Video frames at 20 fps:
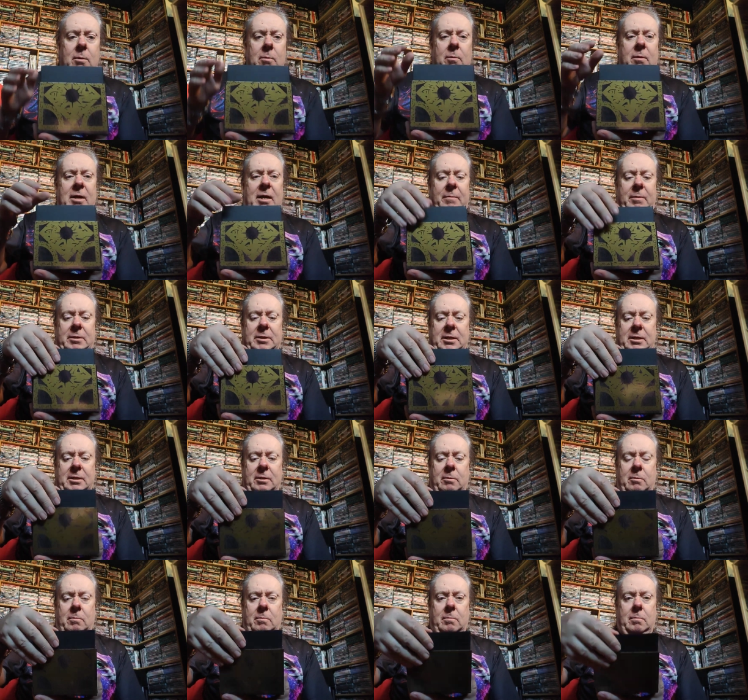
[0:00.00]
What happens is
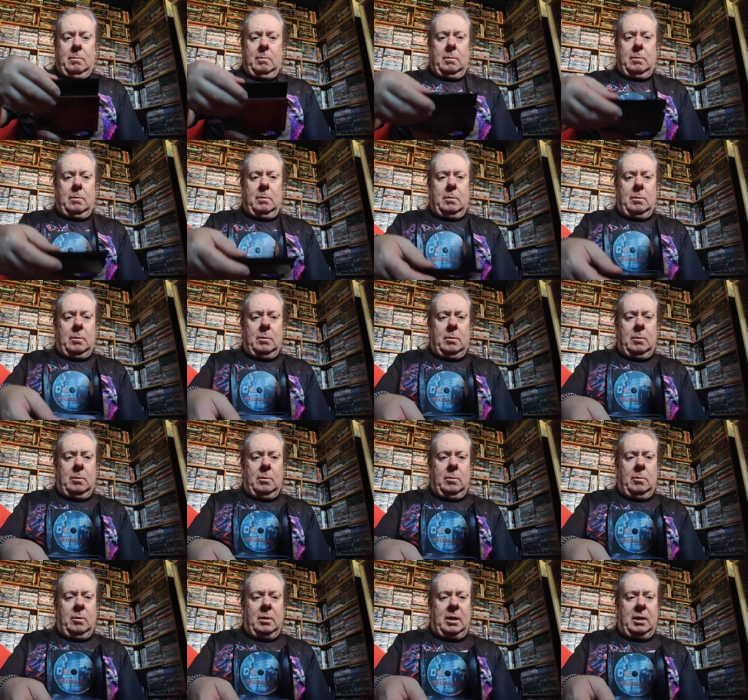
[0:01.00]
it all
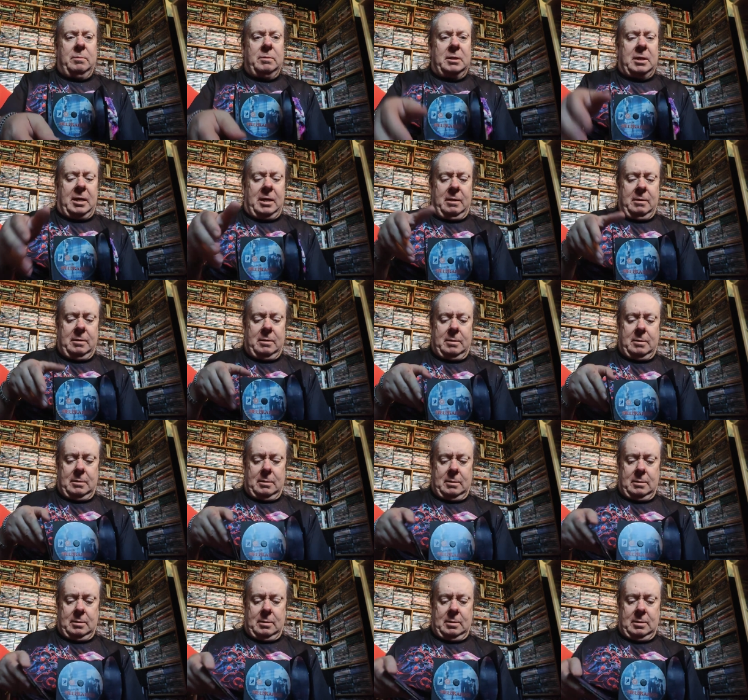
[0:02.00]
comes down,
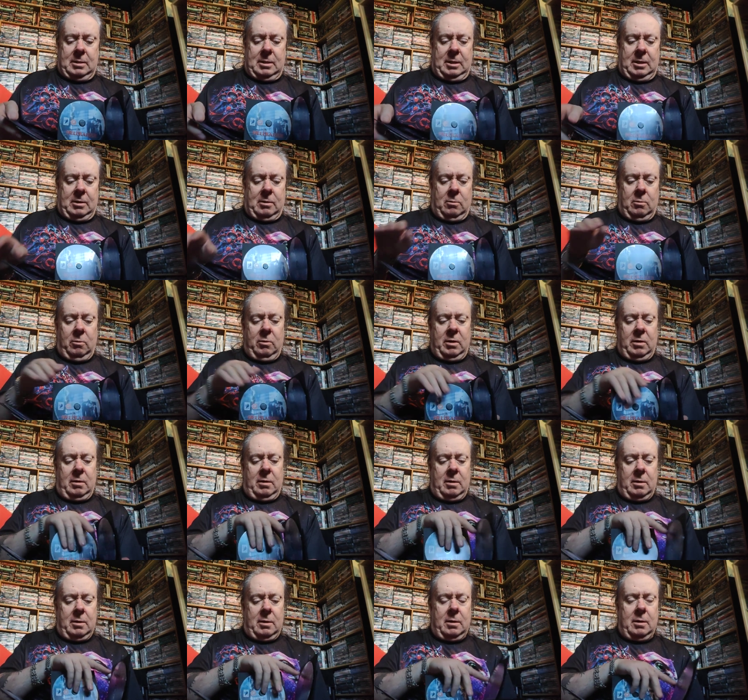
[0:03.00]
and you've got all your, I
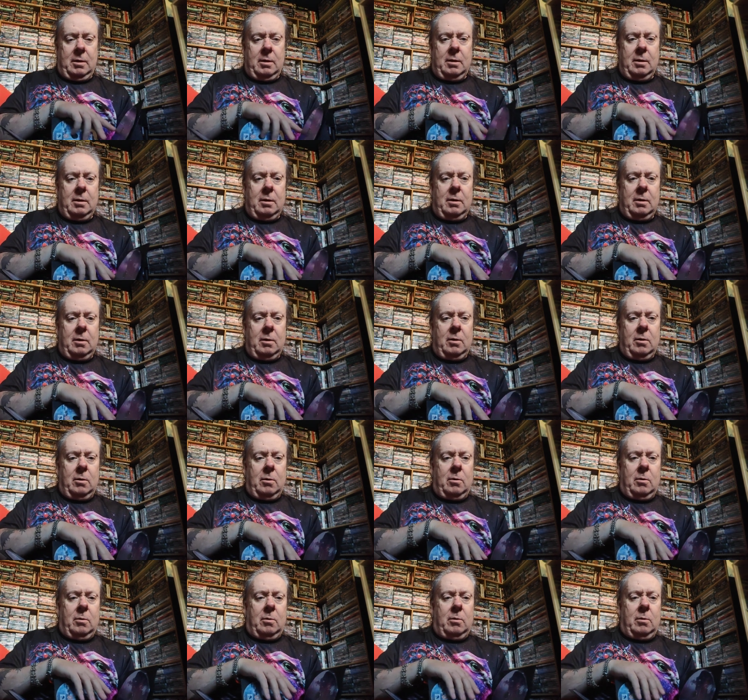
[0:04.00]
don't
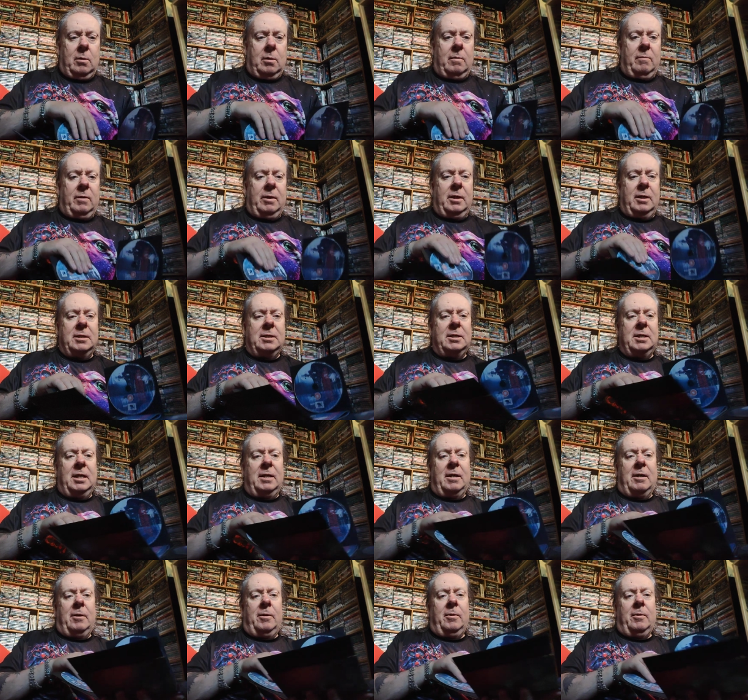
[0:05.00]
know if you can see
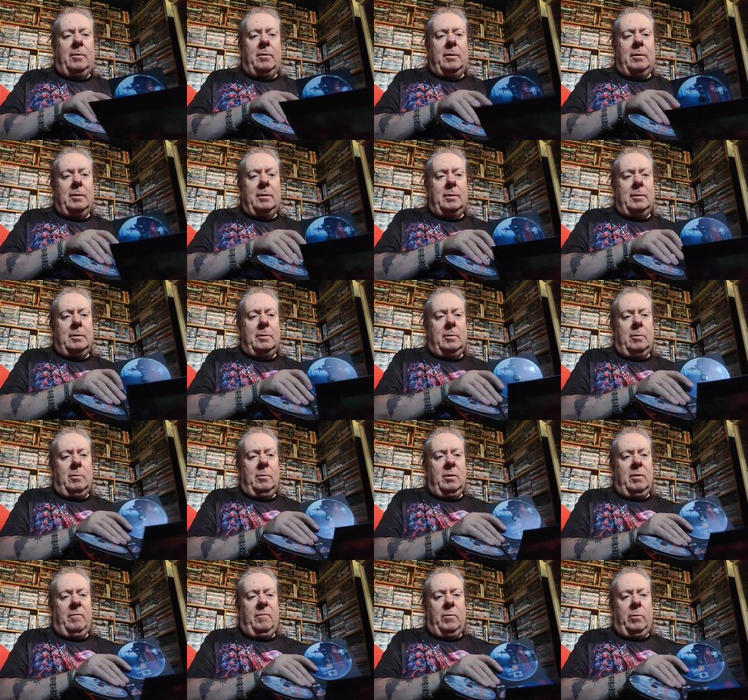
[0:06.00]
that or not,
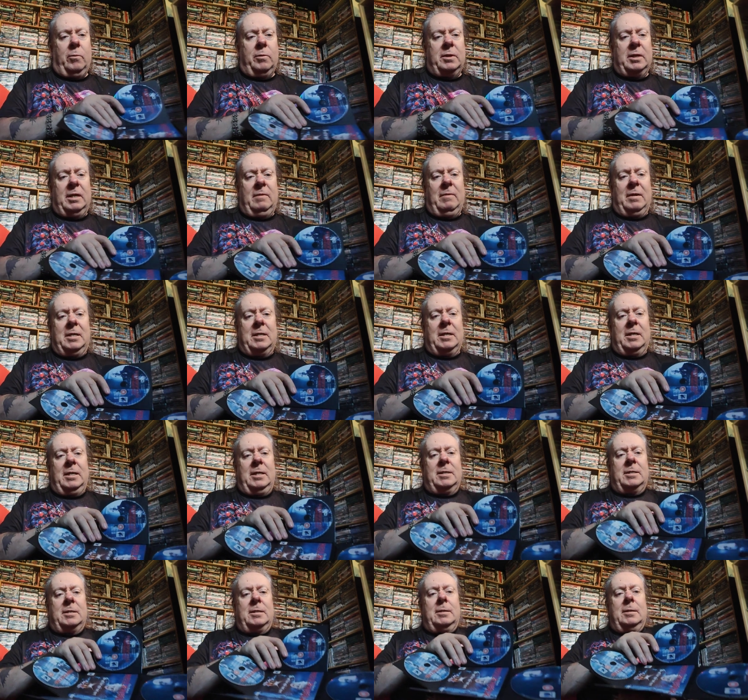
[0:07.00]
all your 4
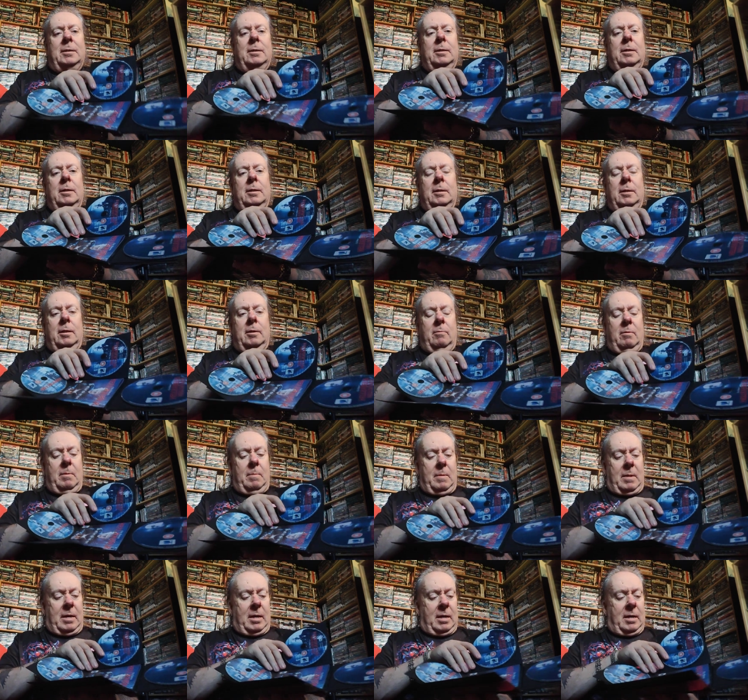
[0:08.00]
DVDs are
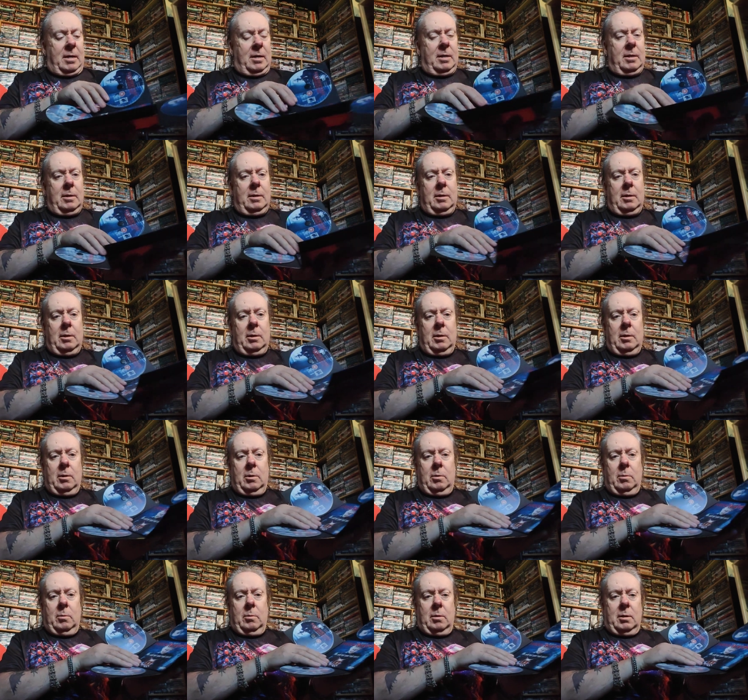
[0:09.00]
in there,
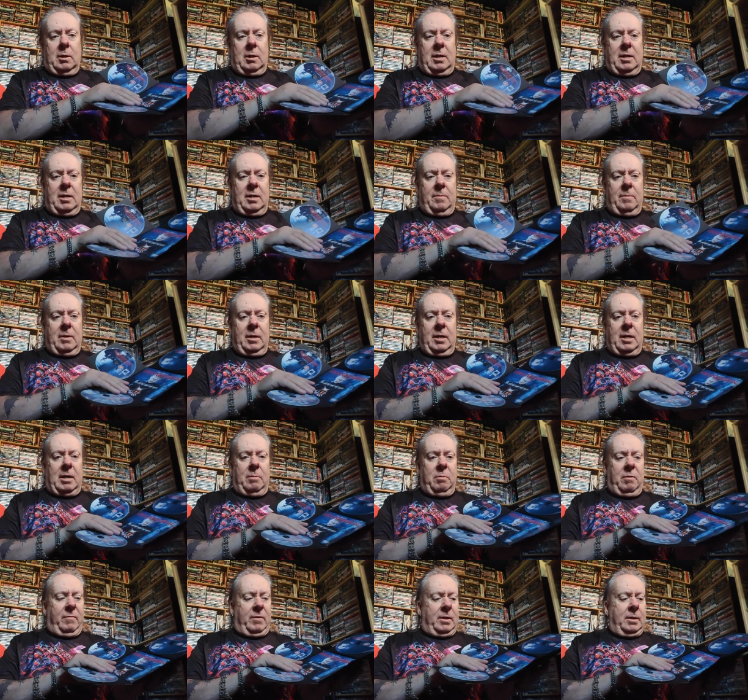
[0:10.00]
and they
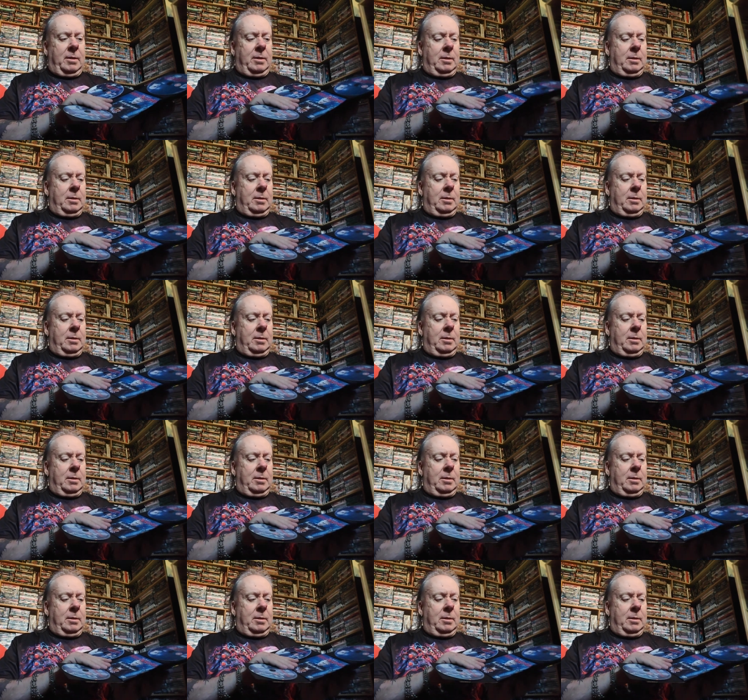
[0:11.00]
come with a,